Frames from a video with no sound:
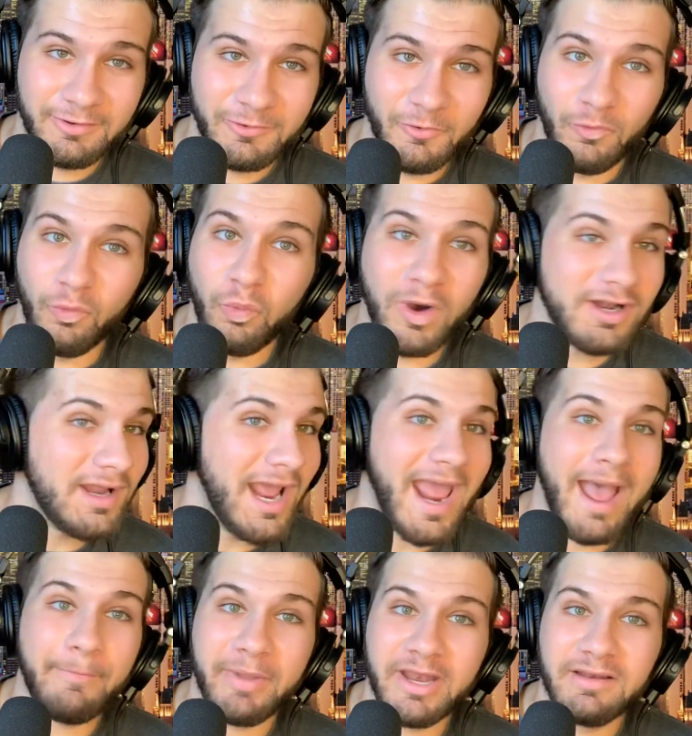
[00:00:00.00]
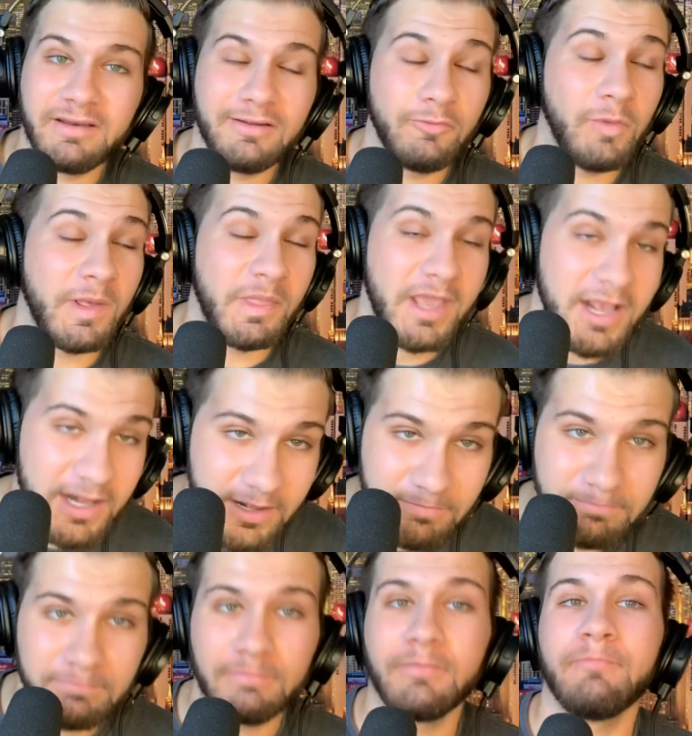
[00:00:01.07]
what happened with
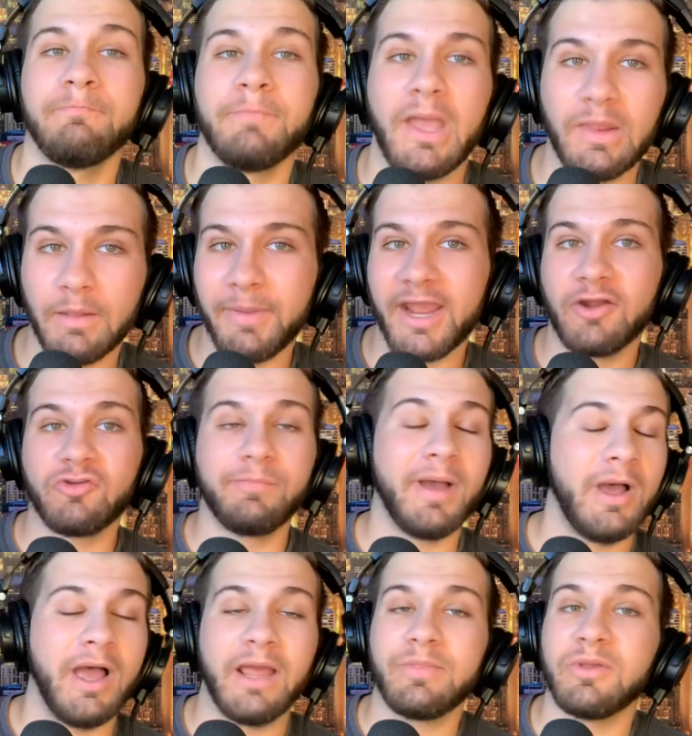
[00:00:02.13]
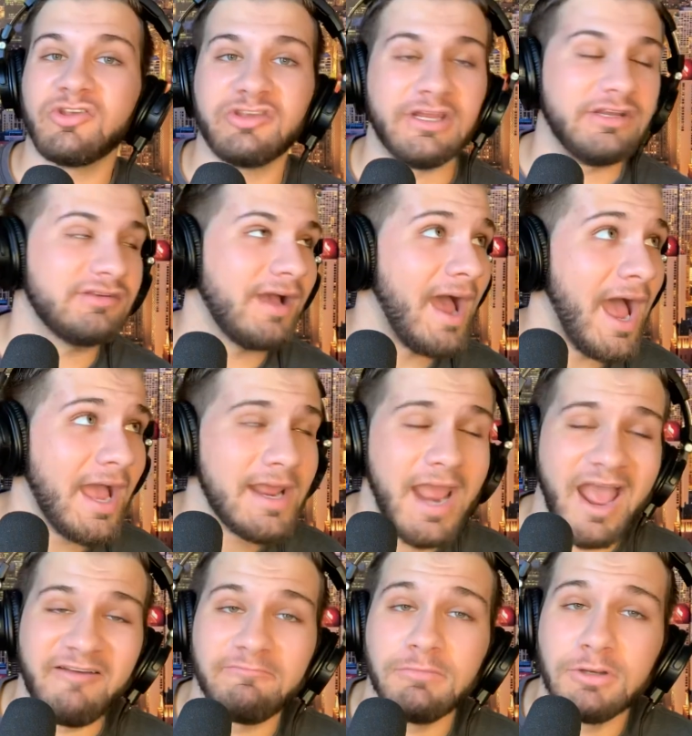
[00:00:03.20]
him and the Bears behind the scenes. I
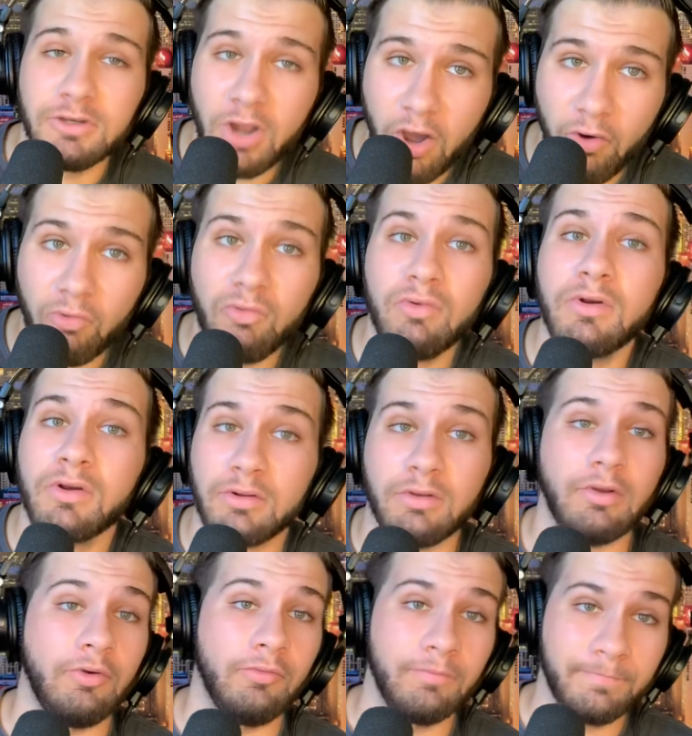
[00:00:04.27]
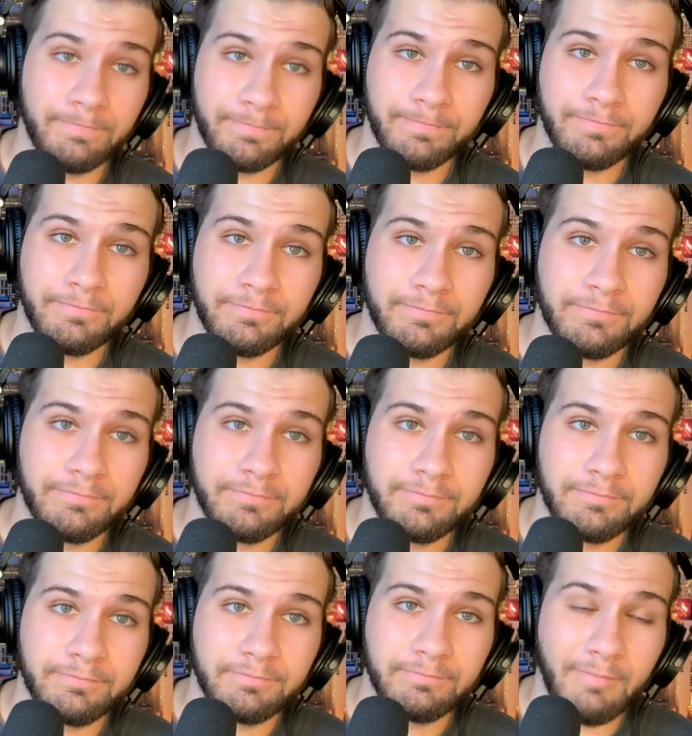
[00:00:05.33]
have no clue.
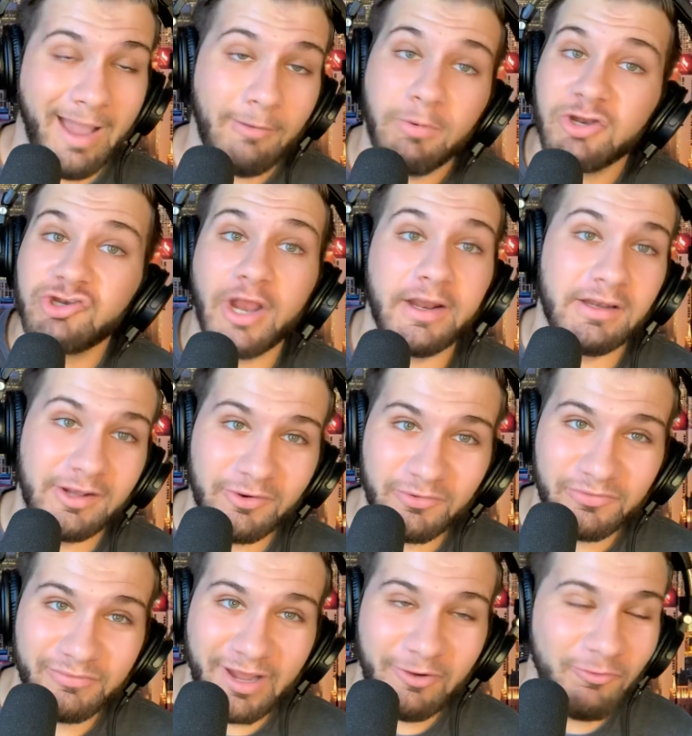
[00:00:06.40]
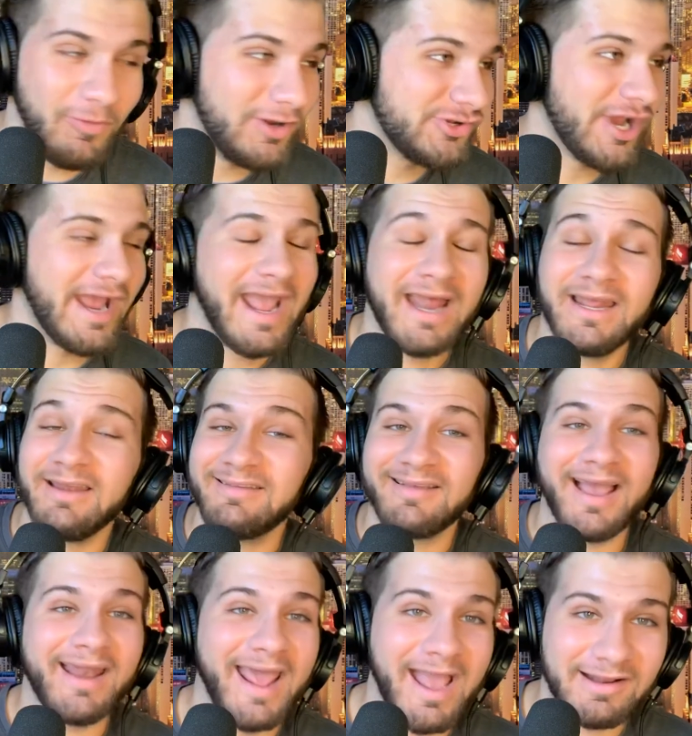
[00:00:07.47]
I wish I knew. I wish I had
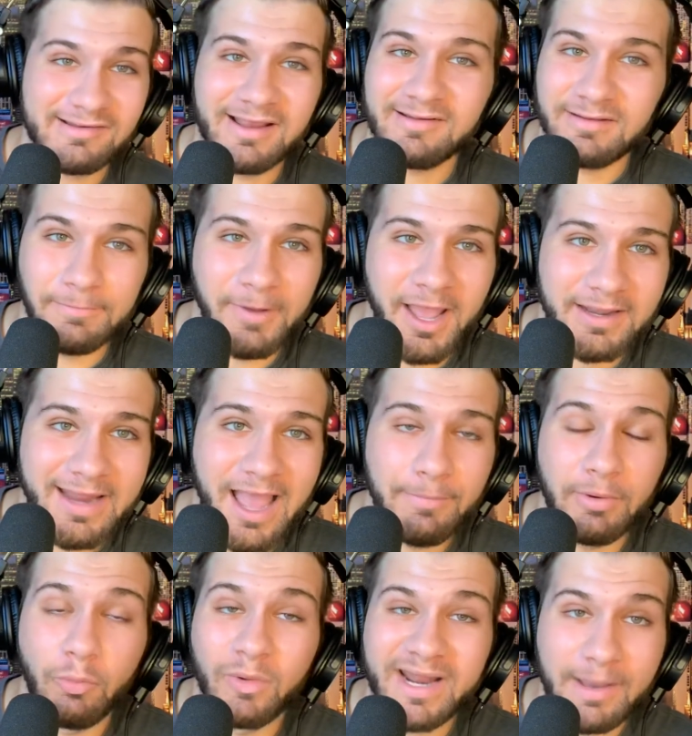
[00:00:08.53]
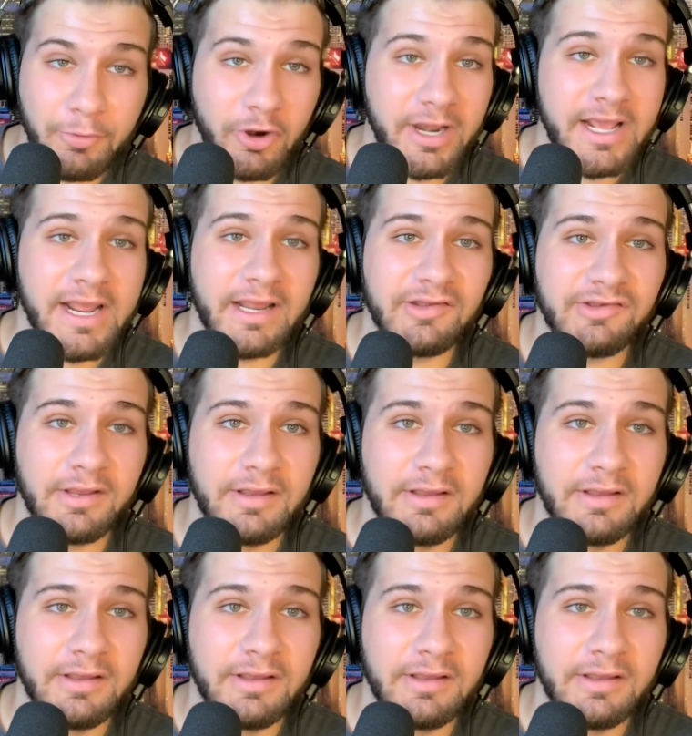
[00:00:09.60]
inside access to find out. But whatever it is,